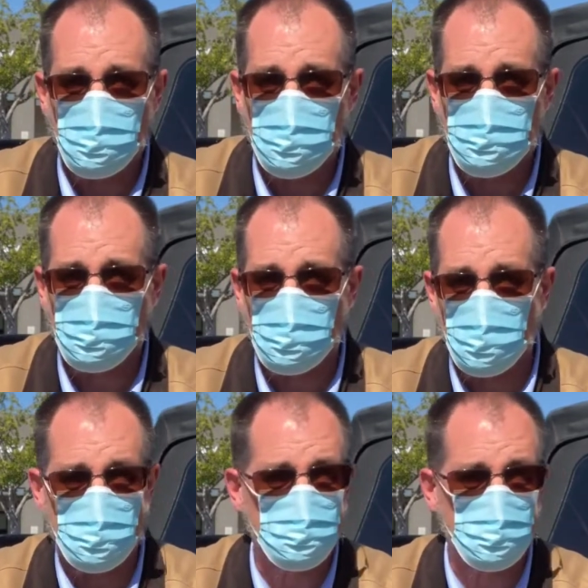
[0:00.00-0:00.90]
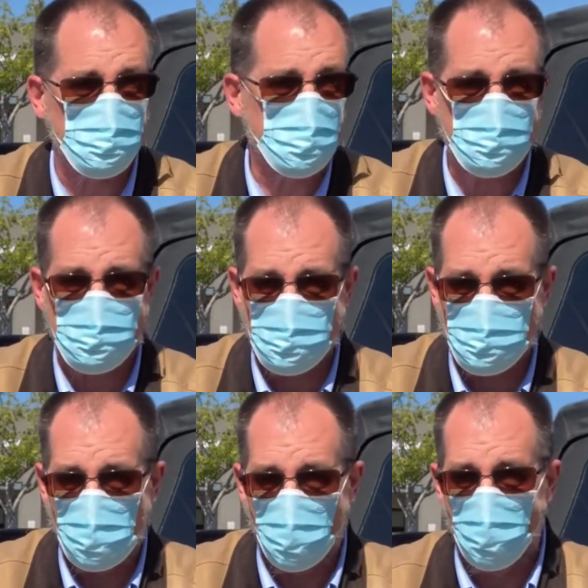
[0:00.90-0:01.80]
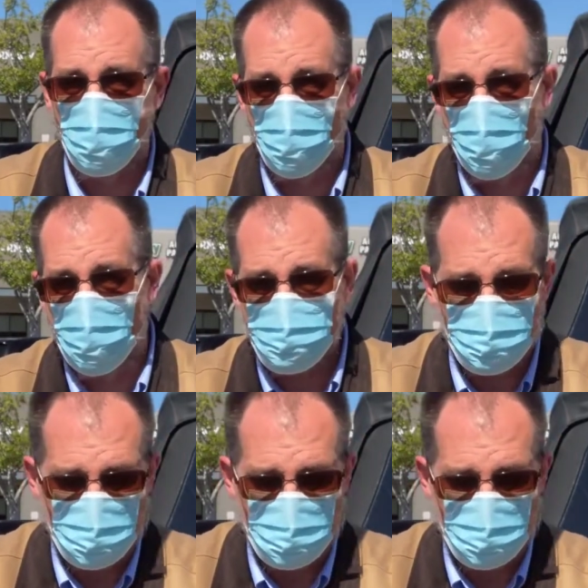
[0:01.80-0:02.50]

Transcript: which of course would be to hold off